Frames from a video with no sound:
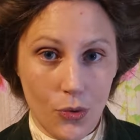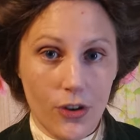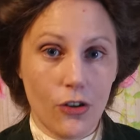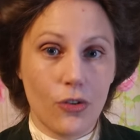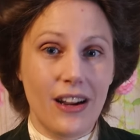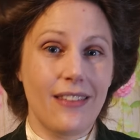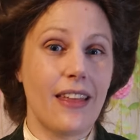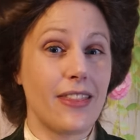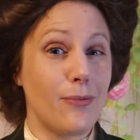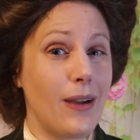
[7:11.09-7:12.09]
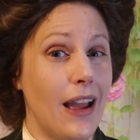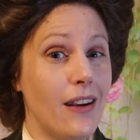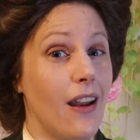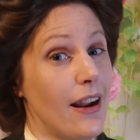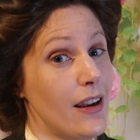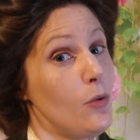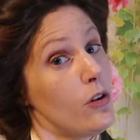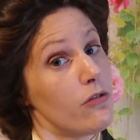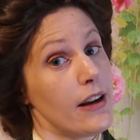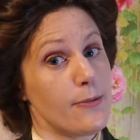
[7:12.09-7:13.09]
would agree that the plant likely
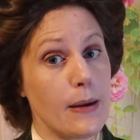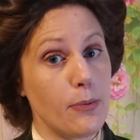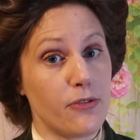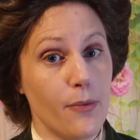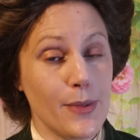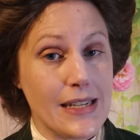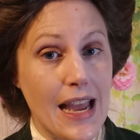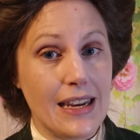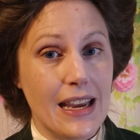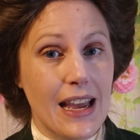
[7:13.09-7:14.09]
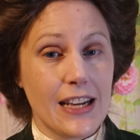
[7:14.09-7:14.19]
would raise people from the dead,